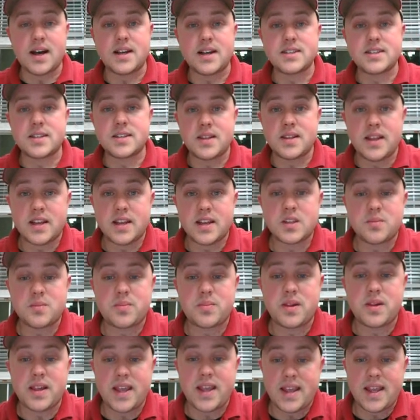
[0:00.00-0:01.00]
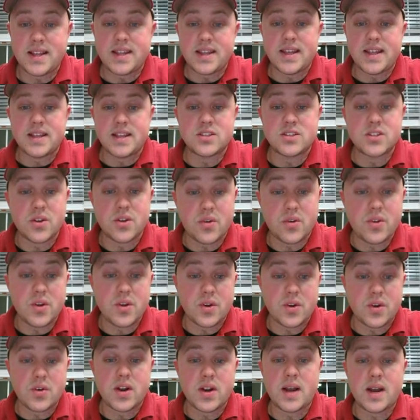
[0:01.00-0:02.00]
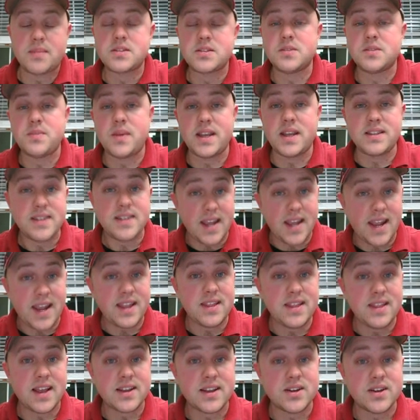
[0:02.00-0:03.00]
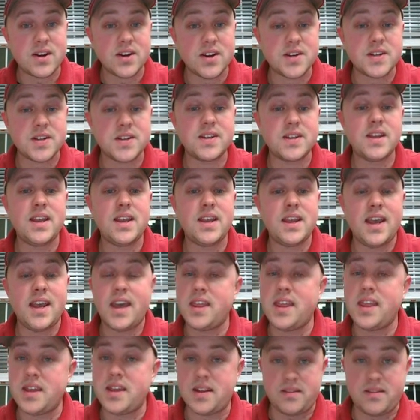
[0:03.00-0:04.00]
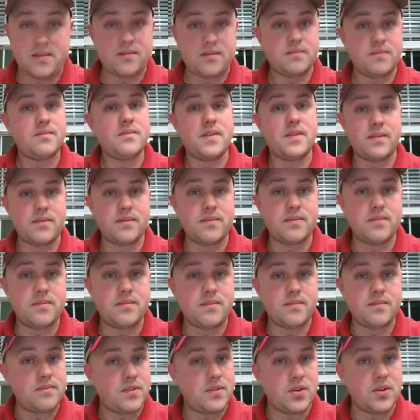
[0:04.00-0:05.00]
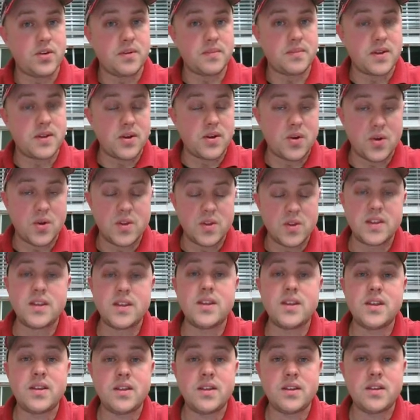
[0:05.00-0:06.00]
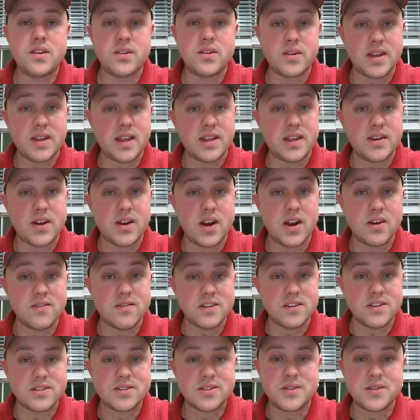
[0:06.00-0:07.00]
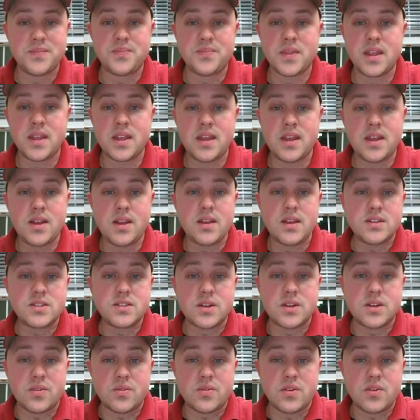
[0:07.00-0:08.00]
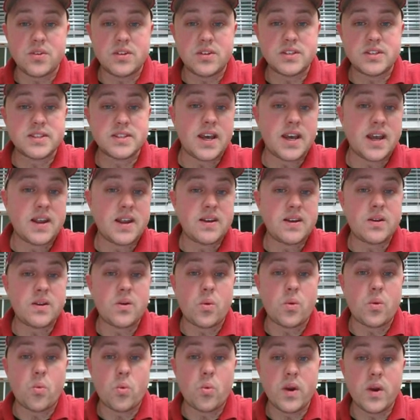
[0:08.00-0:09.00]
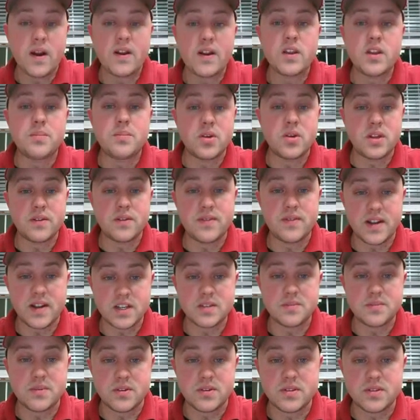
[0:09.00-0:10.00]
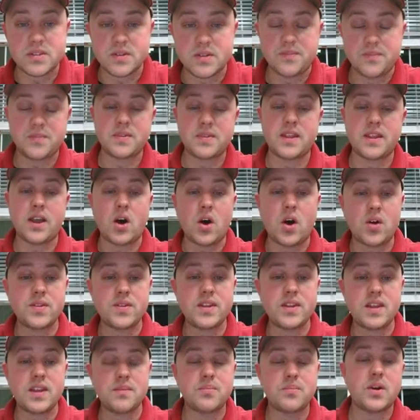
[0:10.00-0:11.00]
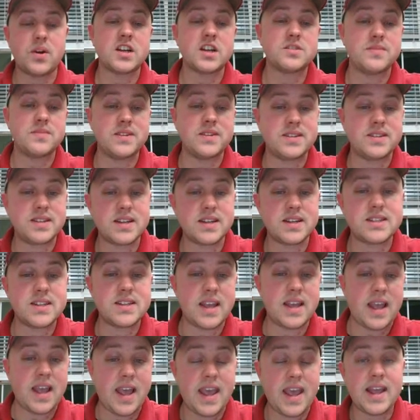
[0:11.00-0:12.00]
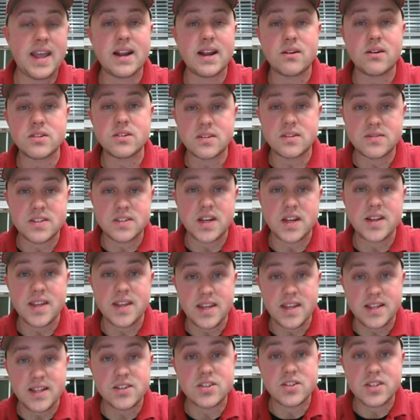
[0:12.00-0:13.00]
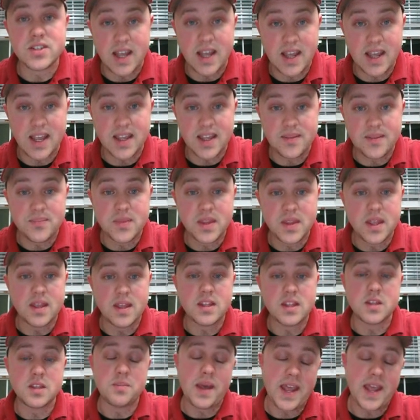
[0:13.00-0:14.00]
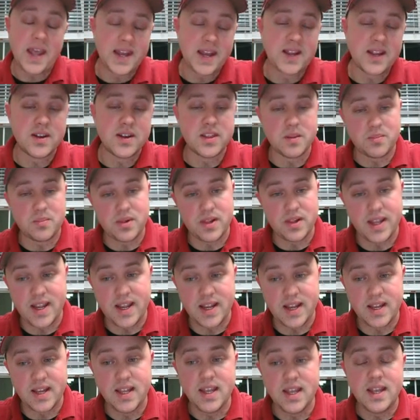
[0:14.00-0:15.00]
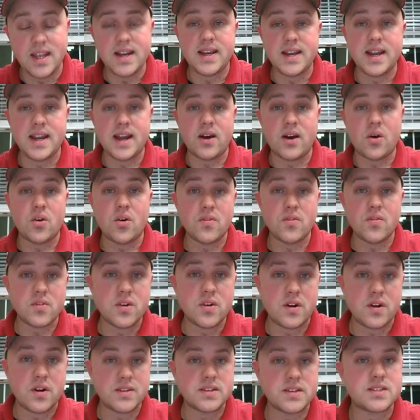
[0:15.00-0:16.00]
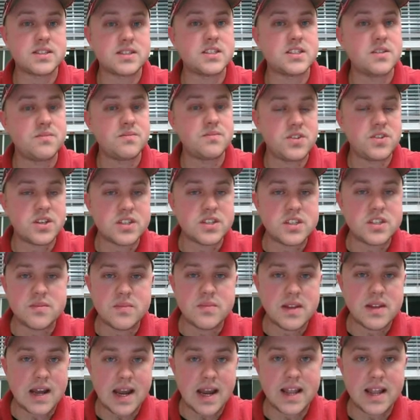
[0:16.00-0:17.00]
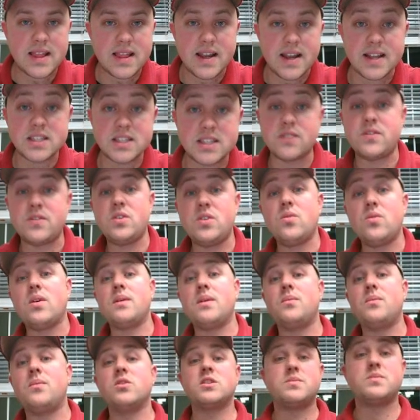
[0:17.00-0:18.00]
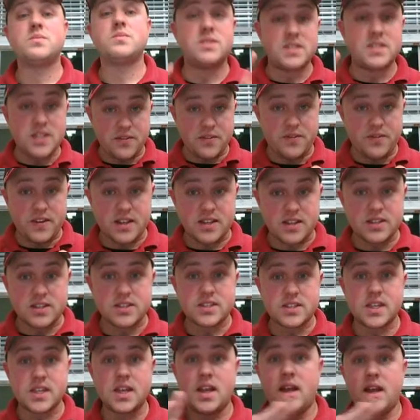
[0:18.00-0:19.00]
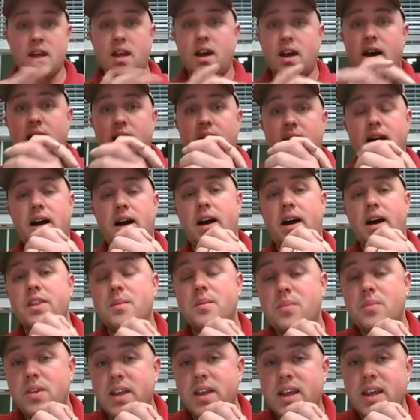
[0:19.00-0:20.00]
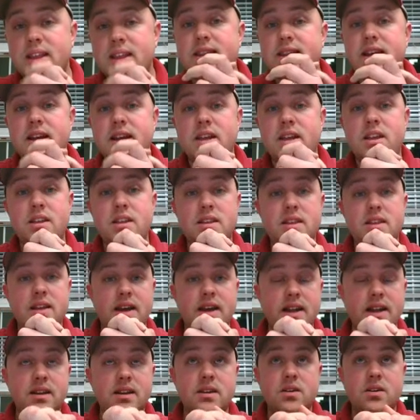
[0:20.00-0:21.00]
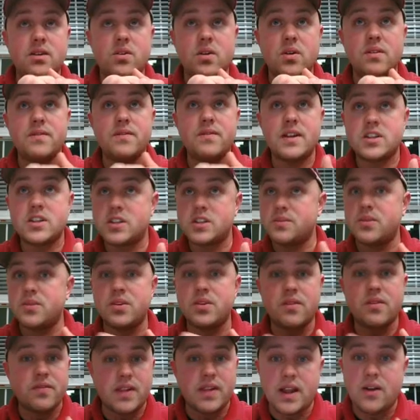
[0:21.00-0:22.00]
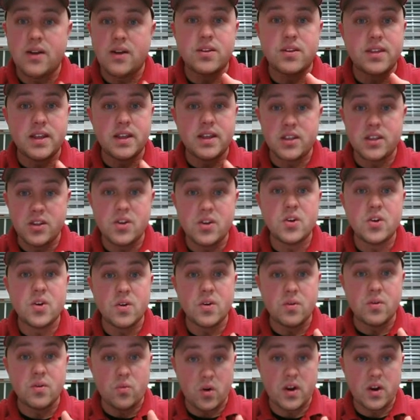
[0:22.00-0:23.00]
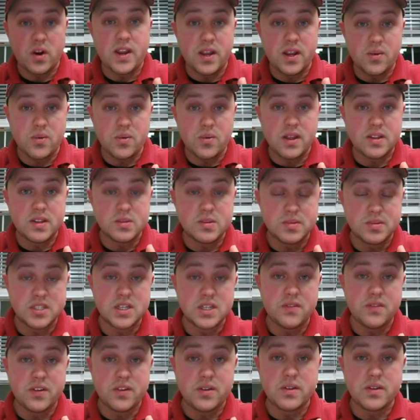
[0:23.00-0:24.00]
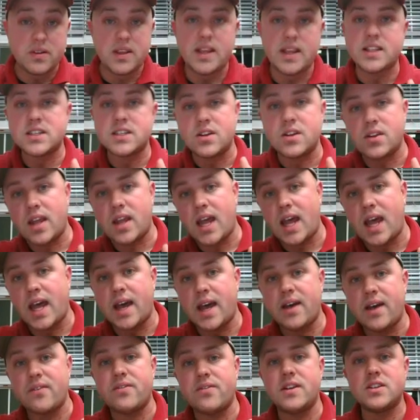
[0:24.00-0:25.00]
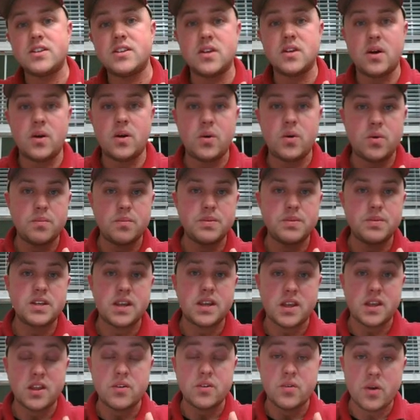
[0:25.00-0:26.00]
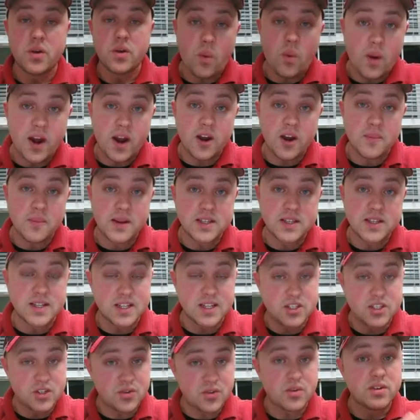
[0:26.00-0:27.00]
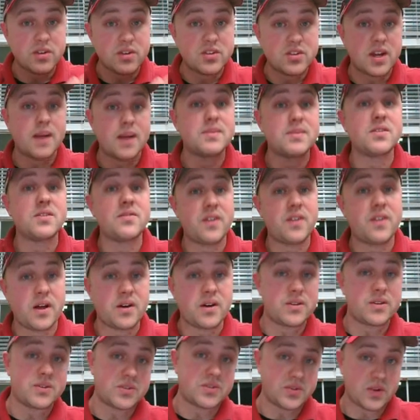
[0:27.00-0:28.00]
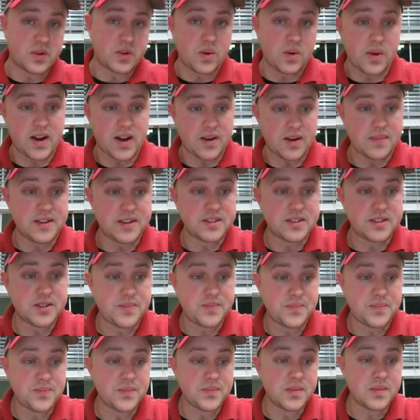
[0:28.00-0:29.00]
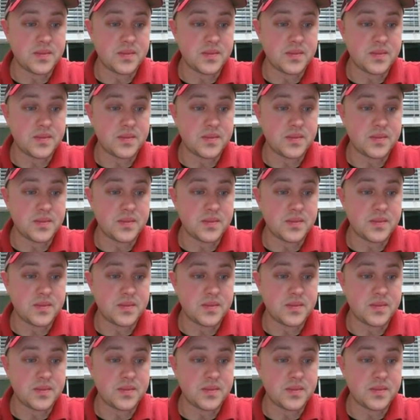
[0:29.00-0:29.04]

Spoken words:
select, plant, and sow your crops, maintain that garden, and then, lo and behold, you'll get your harvest. So you decide where you put your vegetables. They all need approximately 6 to 8 hours of sun each day, depending on the plant. Now, overall, this is just some guidelines. If you want more specifics on the plant that or vegetable or flower that you're working with specifically, it's going to have its own particular requirements, and it's your job to follow those requirements.